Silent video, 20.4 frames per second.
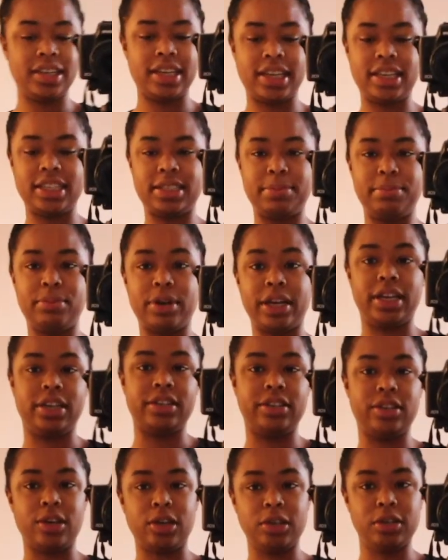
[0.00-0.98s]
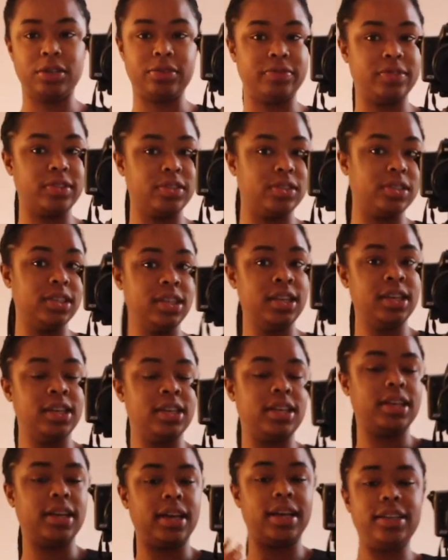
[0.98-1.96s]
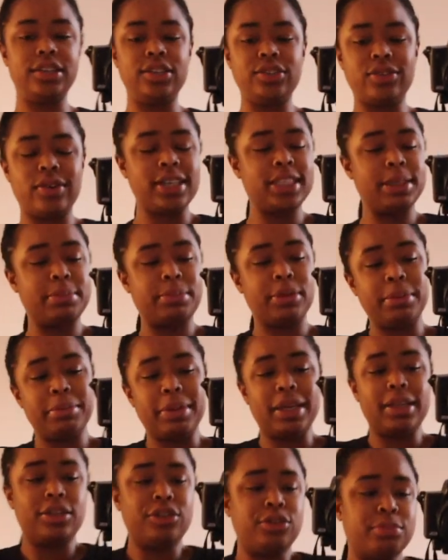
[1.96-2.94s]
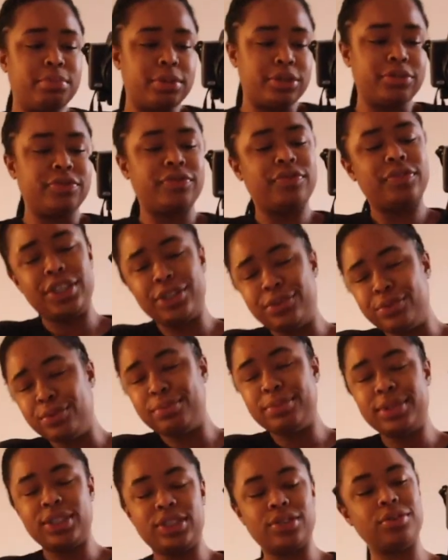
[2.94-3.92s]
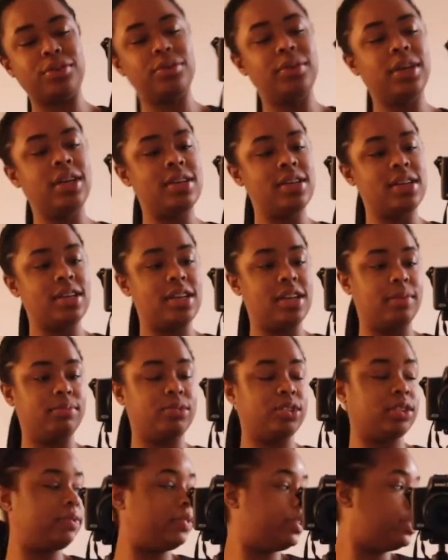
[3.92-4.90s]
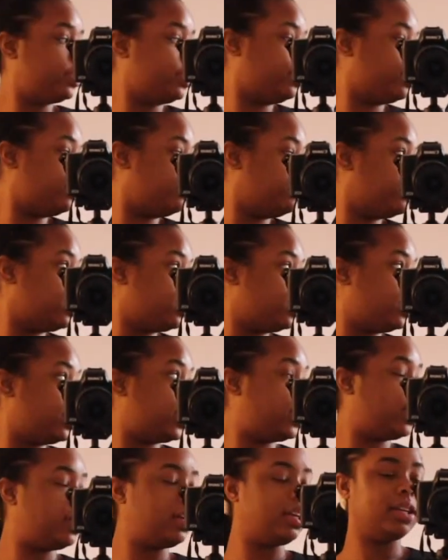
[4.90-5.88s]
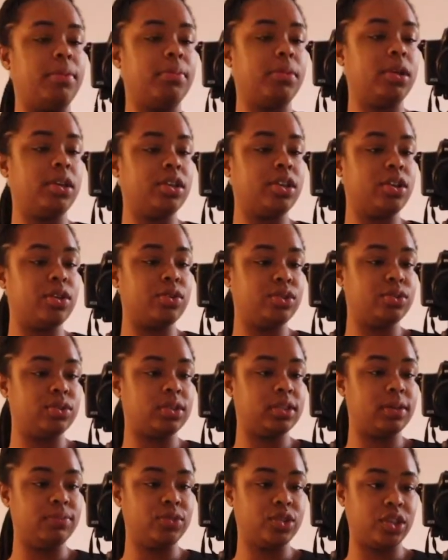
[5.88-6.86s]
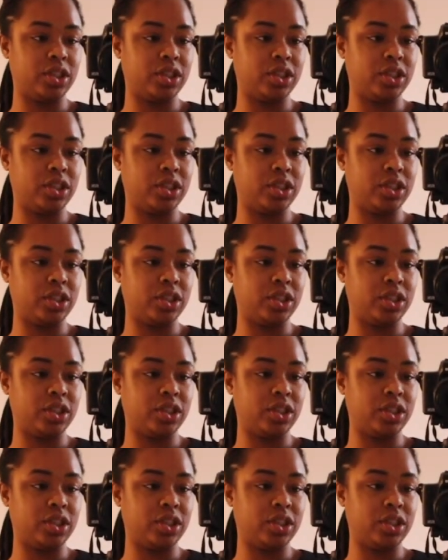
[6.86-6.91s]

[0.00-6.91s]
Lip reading: nice, bright, and colorful. And you know, I spray my little perfume, so just feeling good for the day. I'm gonna go do some